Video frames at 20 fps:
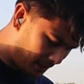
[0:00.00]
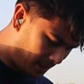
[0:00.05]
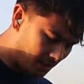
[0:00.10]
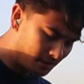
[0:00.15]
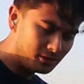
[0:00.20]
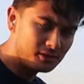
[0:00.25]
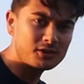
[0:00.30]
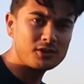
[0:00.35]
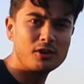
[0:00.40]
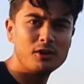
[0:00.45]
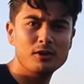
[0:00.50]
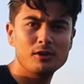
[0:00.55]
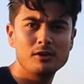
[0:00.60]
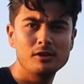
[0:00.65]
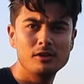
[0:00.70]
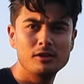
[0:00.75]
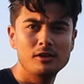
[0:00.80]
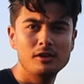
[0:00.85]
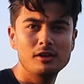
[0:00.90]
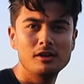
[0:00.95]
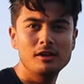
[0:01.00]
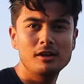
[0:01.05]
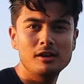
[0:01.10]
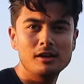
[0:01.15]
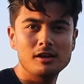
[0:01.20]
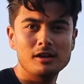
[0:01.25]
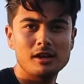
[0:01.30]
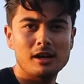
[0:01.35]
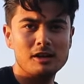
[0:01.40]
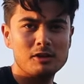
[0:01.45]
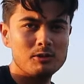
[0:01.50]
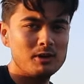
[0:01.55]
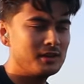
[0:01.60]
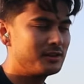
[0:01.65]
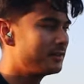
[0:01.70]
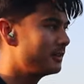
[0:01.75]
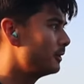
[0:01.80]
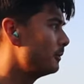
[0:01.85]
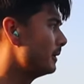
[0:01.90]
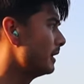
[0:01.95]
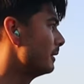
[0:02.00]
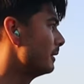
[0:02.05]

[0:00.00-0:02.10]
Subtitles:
I get this go. Otherwise it'd